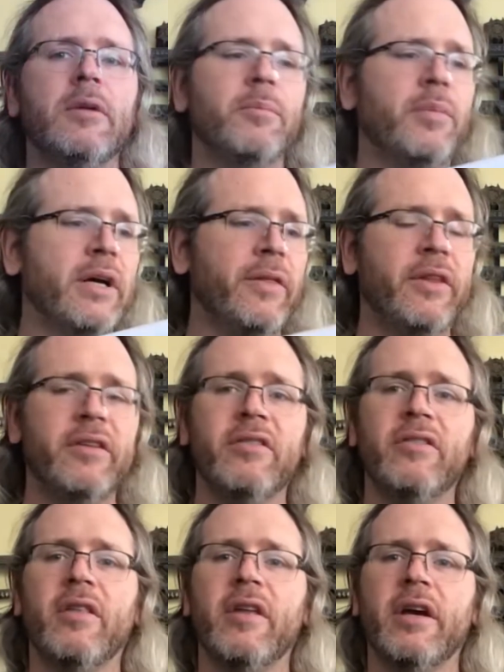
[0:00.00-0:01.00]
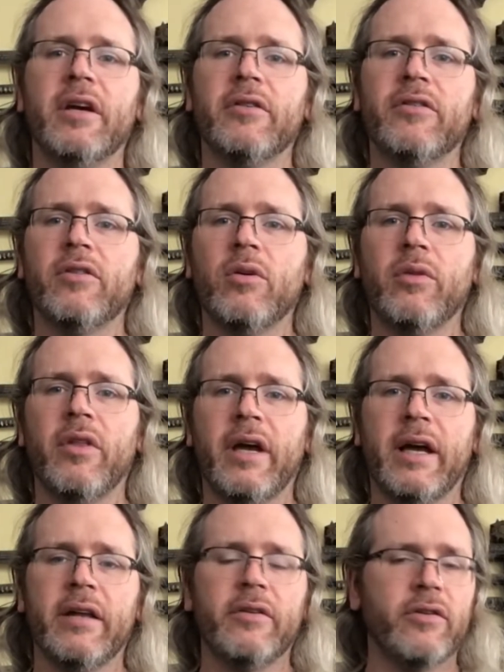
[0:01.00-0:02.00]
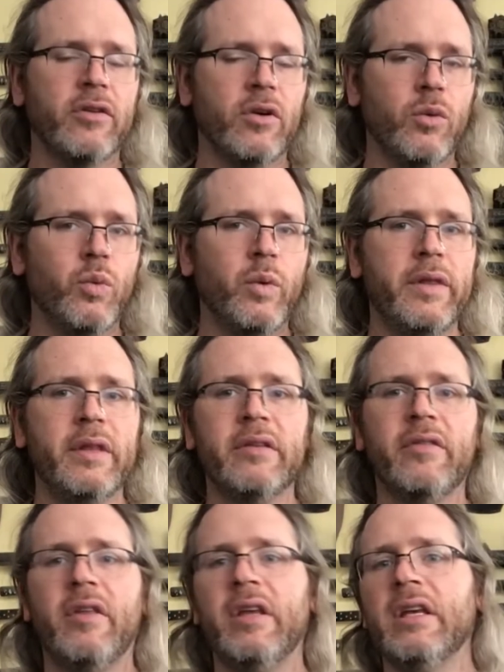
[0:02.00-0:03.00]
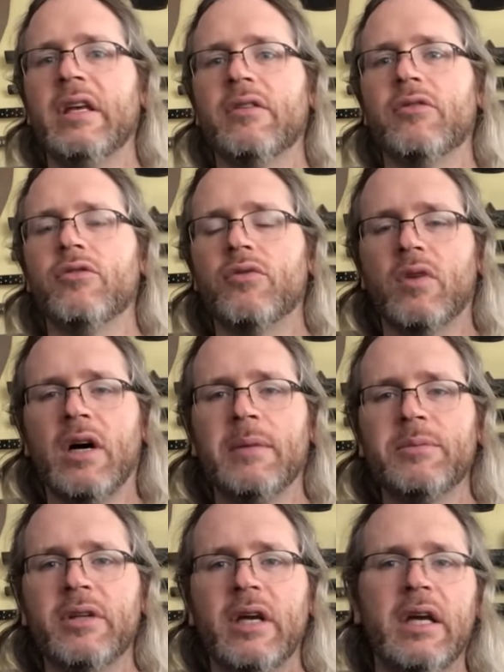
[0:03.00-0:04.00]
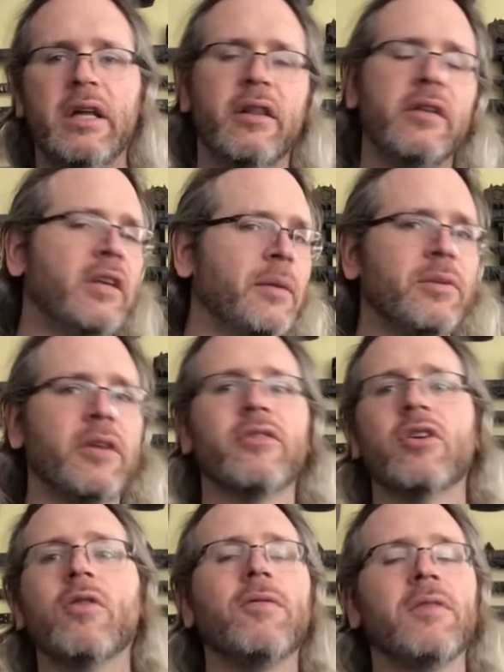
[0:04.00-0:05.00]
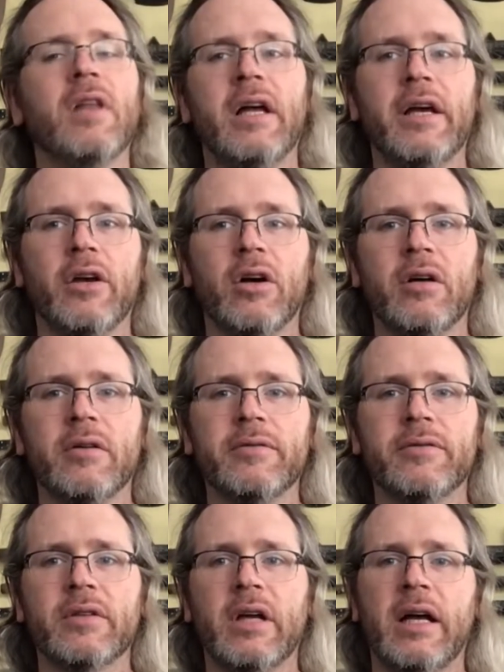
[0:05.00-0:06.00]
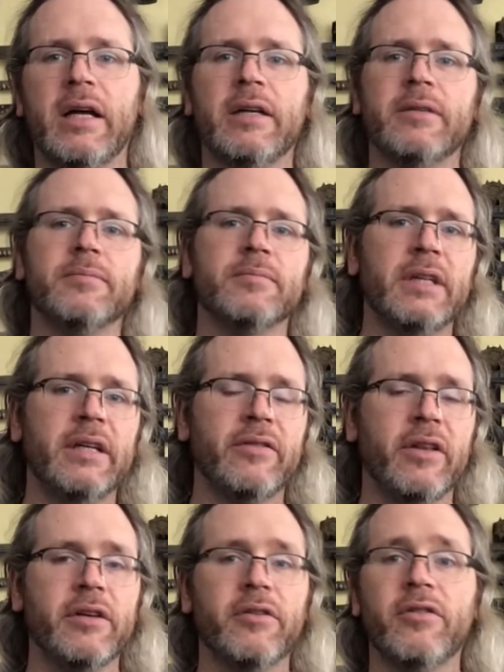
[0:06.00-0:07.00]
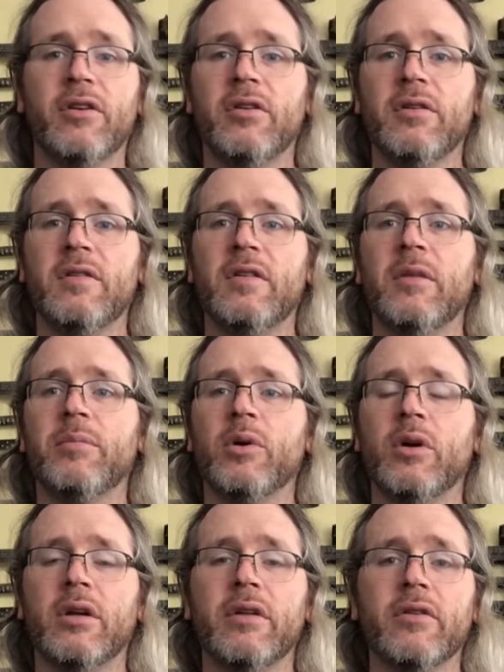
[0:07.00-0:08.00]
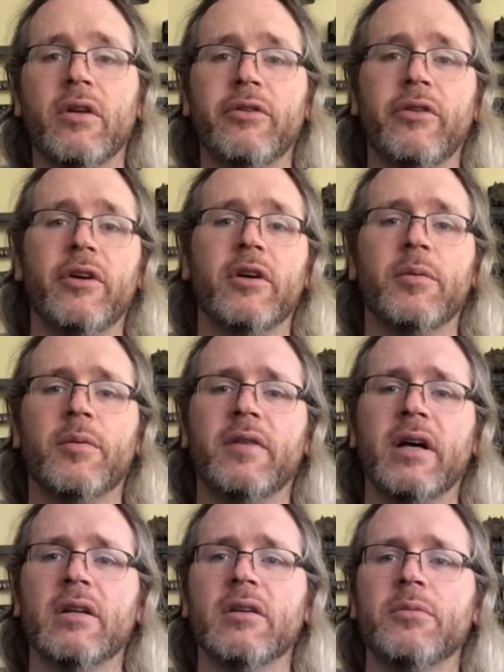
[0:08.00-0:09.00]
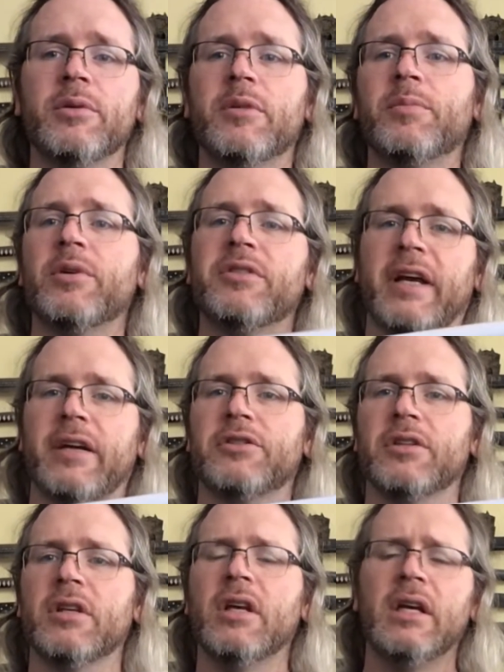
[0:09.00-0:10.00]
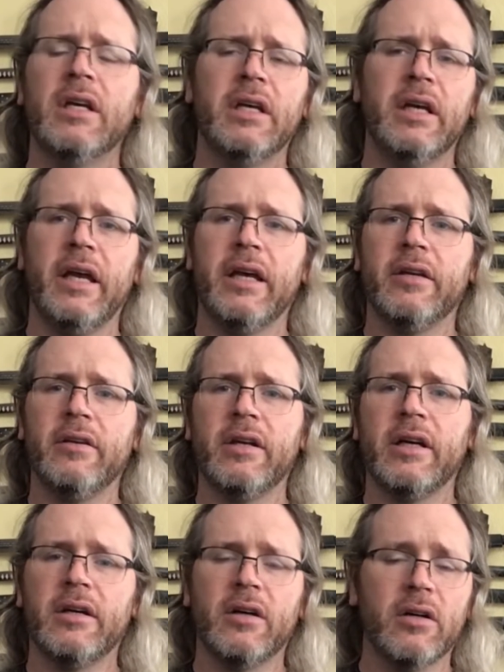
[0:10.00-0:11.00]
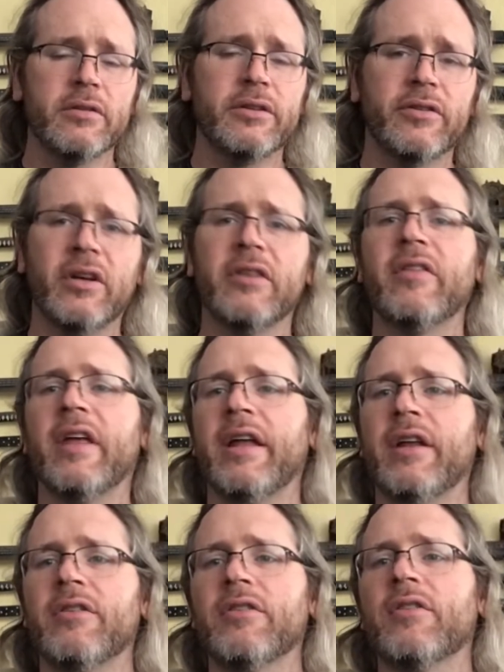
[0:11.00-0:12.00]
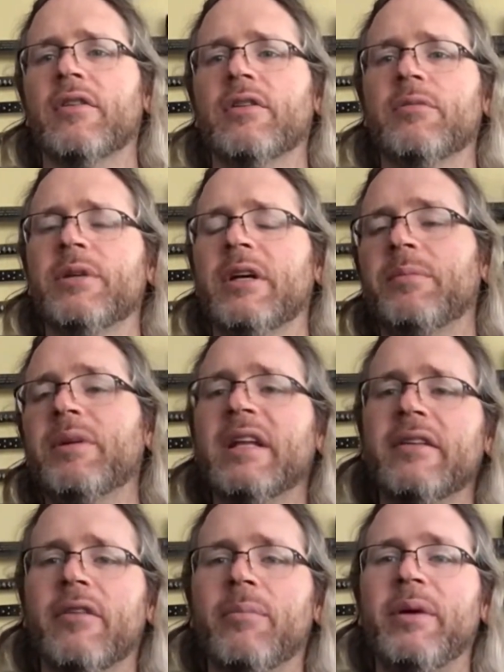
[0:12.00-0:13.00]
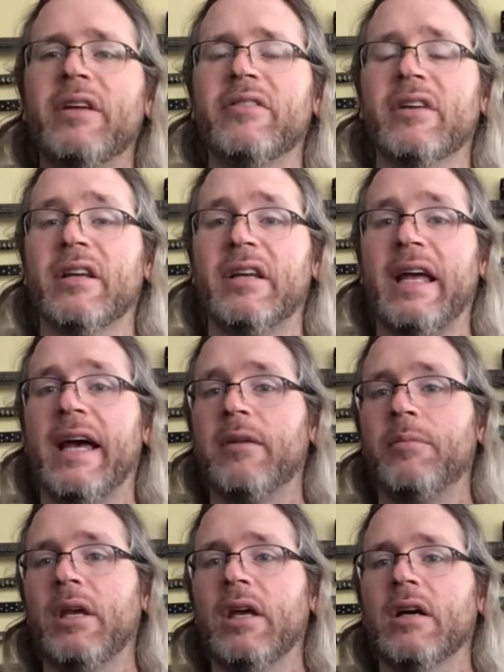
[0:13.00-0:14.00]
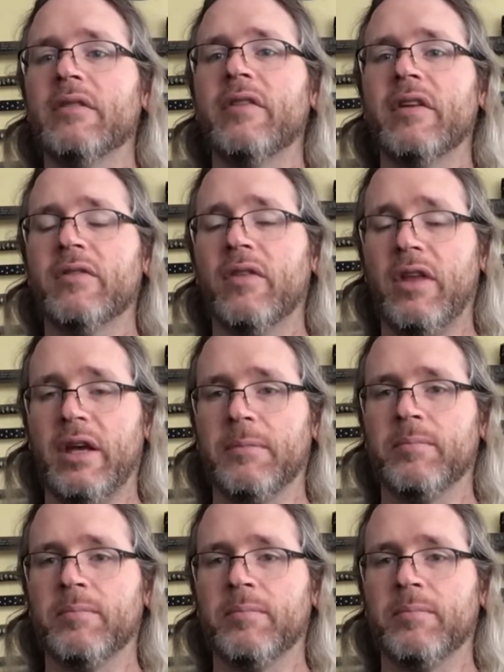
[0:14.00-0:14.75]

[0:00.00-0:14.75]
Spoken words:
But this is there so that when this thing gets dropped, the tip doesn't go flying off. It's there to secure the tip on. It's also there to provide a little bit of protection. And I'll discuss that in just a little bit. But that's the basic anatomy of this thing.